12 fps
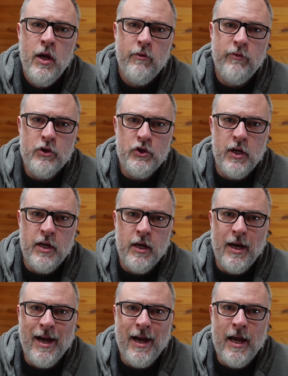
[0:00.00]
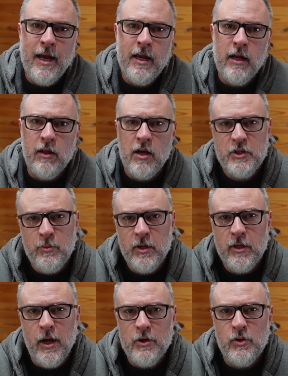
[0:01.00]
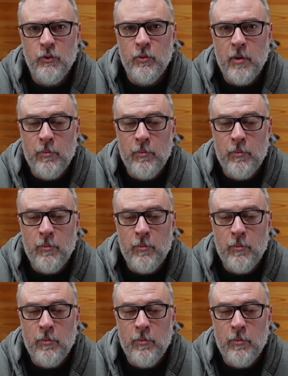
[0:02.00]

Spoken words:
Virginia, I lost communication with